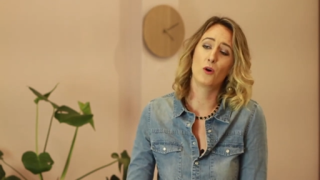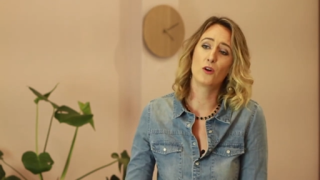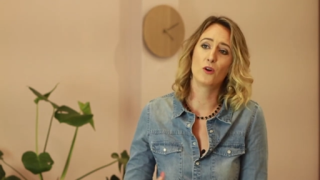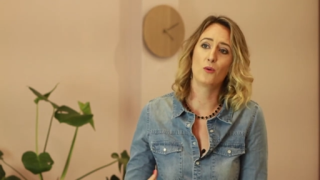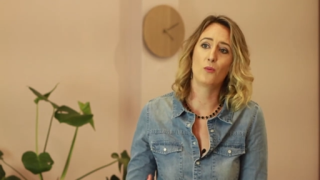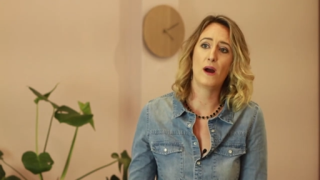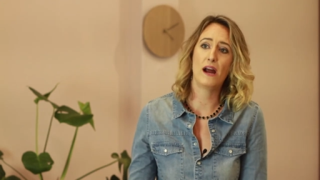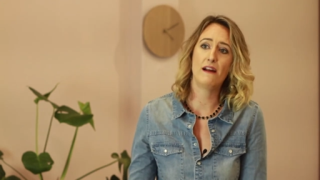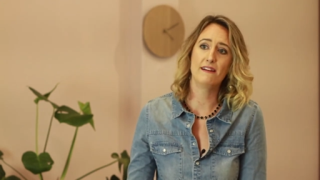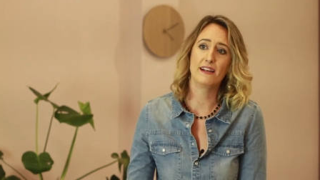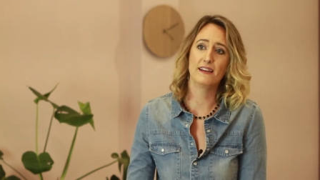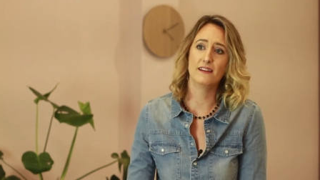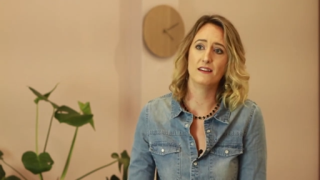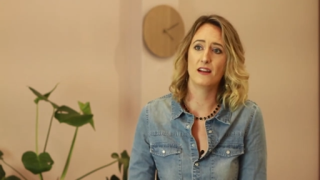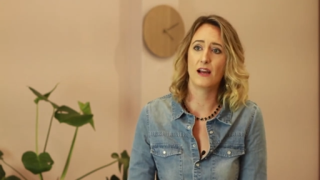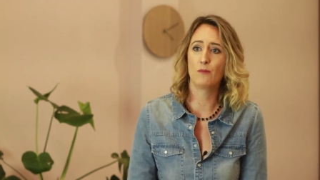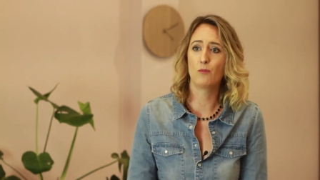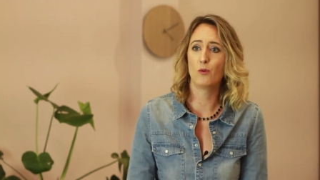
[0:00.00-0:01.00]
you're wearing
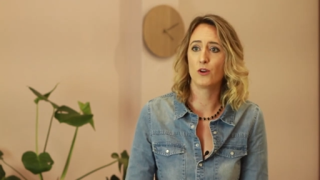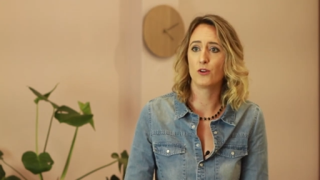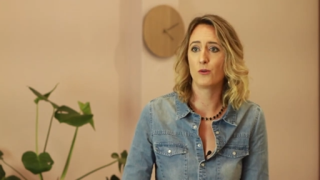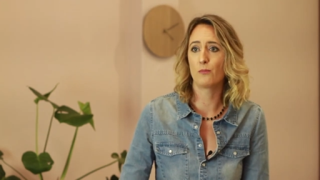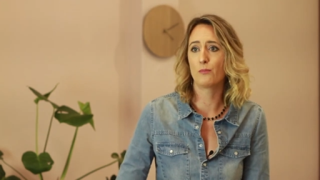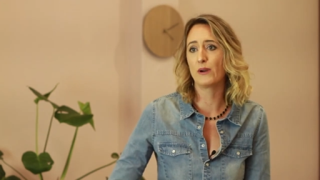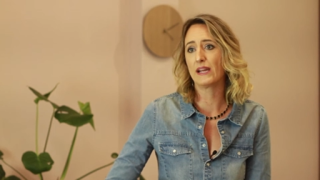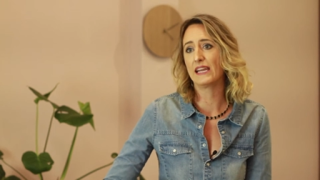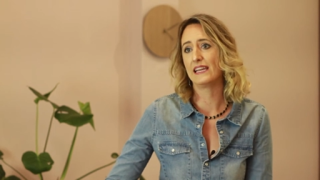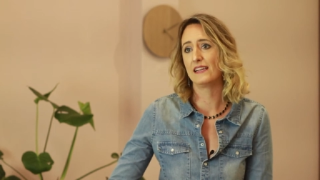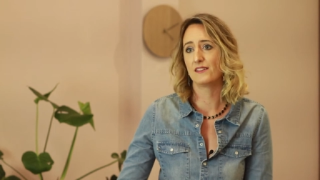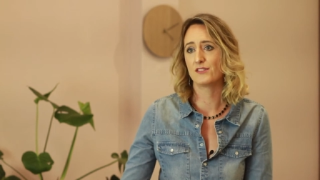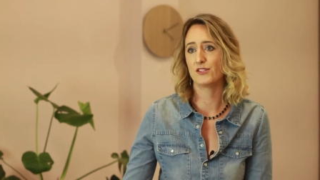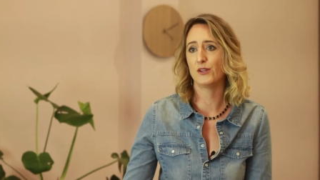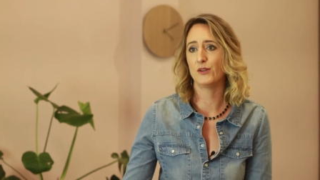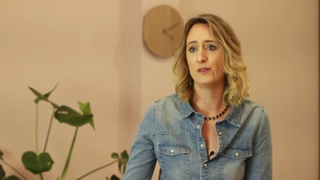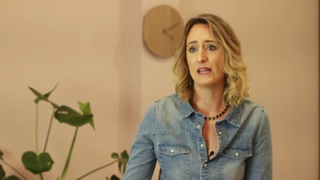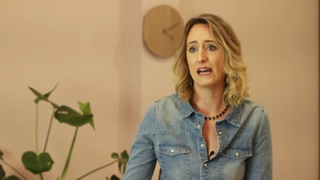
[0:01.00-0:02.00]
and what you're bringing
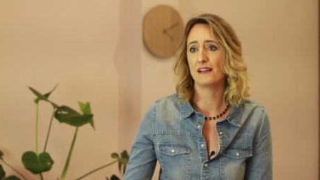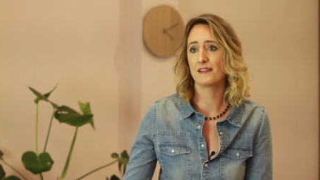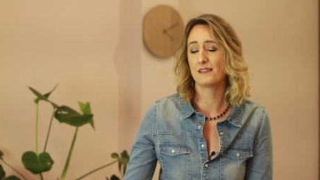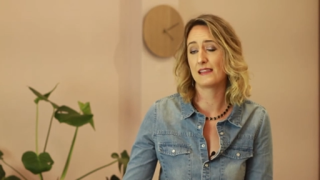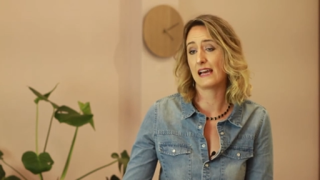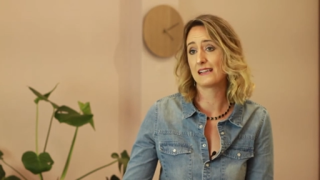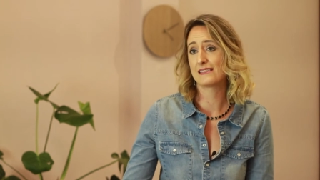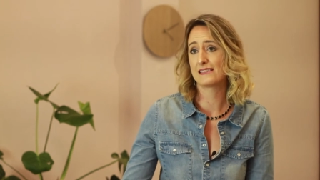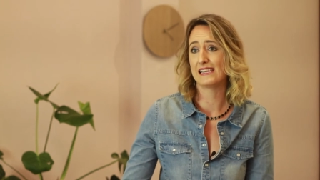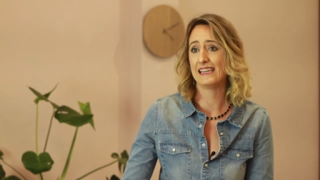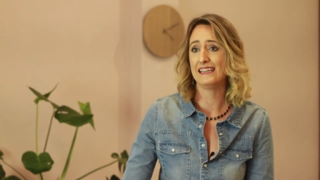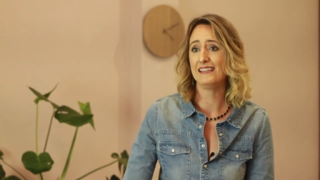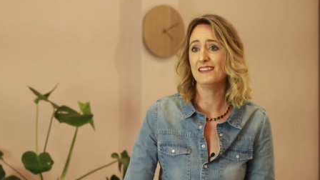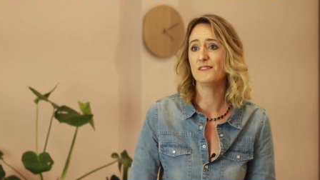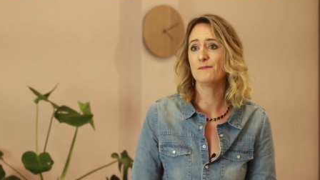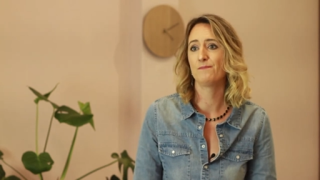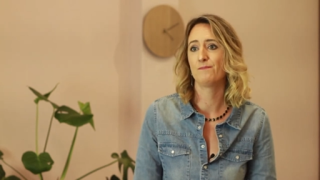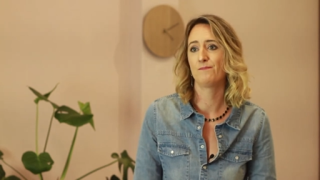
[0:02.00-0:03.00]
to that
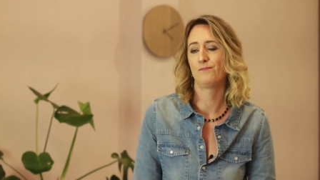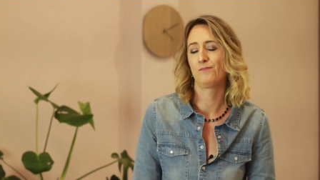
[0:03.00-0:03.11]
scene.